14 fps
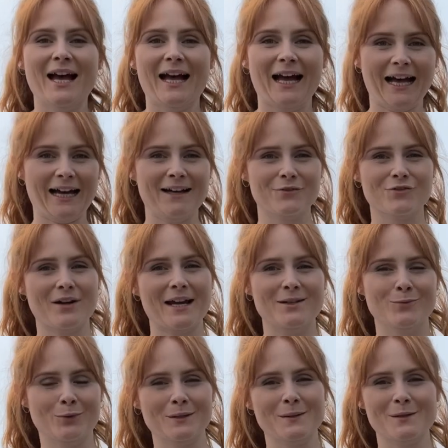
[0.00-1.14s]
I have tried
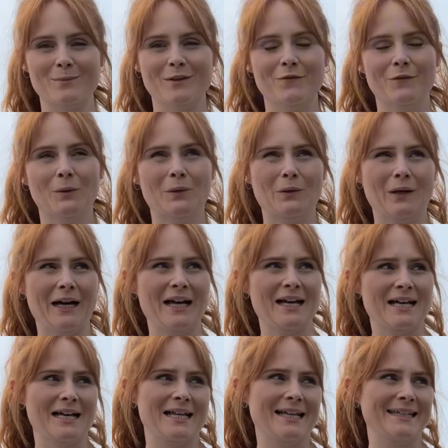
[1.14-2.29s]
once before
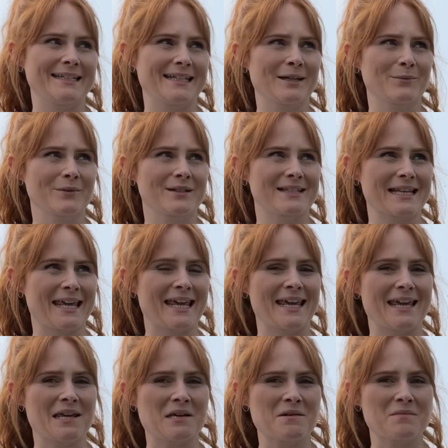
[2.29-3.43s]
and it was
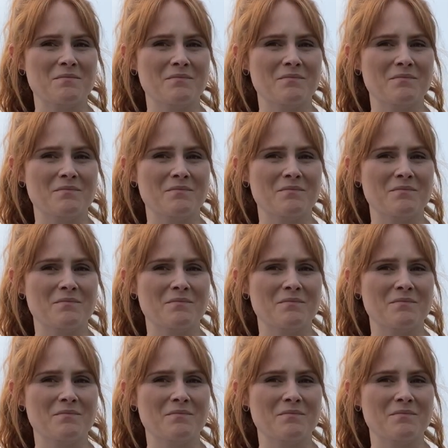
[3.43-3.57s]
a